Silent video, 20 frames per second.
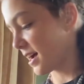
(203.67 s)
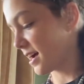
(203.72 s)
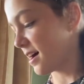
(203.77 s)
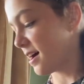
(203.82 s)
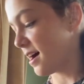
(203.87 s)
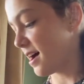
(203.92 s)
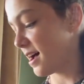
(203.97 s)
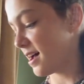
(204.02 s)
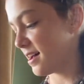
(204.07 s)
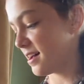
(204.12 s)

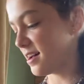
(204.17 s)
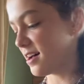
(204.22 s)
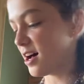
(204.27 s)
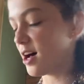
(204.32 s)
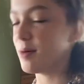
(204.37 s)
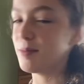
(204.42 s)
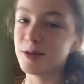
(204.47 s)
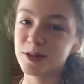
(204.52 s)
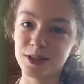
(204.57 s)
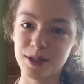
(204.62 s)
got
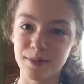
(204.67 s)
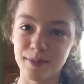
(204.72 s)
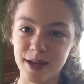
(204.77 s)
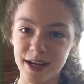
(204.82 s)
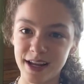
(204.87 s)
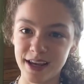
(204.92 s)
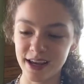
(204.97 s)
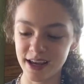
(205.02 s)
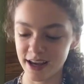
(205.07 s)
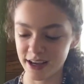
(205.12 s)
almost a
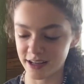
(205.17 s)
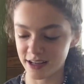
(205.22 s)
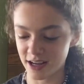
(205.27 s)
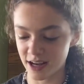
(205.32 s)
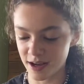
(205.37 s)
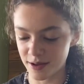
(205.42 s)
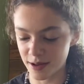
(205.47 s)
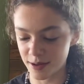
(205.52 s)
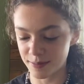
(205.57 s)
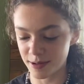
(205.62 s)
minute. I
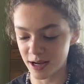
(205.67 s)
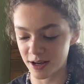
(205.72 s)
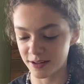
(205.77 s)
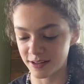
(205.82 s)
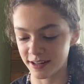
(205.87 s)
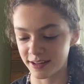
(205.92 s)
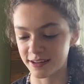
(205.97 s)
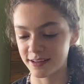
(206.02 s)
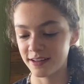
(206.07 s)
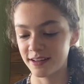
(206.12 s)
got about like,